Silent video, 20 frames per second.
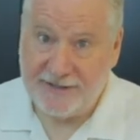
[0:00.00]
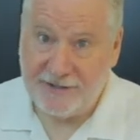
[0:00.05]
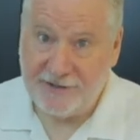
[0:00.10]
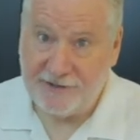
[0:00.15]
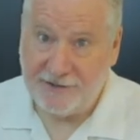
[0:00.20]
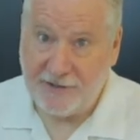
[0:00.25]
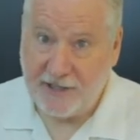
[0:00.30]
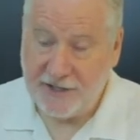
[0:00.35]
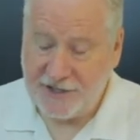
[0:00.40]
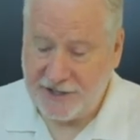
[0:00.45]

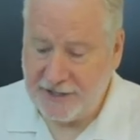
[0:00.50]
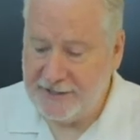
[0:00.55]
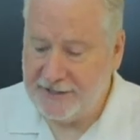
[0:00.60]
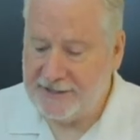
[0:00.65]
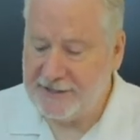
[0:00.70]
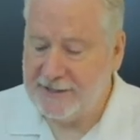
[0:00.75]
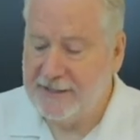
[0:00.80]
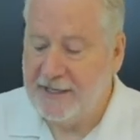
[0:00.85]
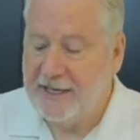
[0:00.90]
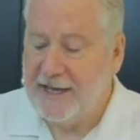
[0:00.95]

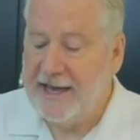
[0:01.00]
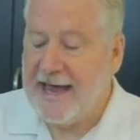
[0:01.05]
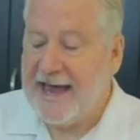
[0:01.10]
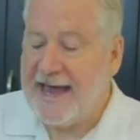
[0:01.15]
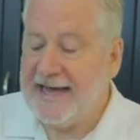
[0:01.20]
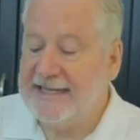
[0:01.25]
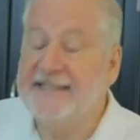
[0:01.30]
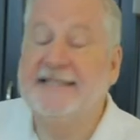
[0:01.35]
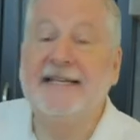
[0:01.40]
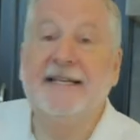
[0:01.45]
instructions
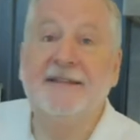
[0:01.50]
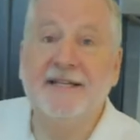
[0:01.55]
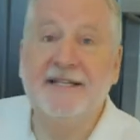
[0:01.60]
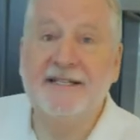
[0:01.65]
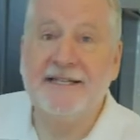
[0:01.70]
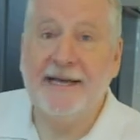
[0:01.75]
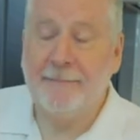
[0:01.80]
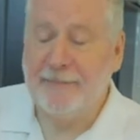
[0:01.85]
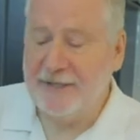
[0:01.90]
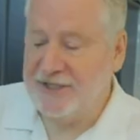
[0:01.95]
and set the
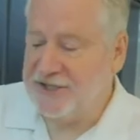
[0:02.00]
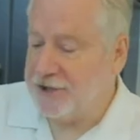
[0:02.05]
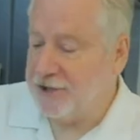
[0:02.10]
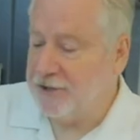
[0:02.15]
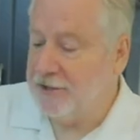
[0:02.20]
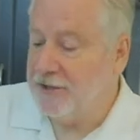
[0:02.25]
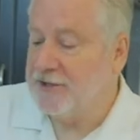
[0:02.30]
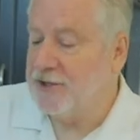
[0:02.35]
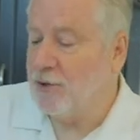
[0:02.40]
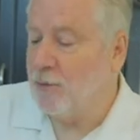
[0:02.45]

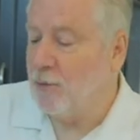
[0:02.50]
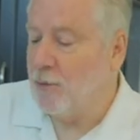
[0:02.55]
temperature to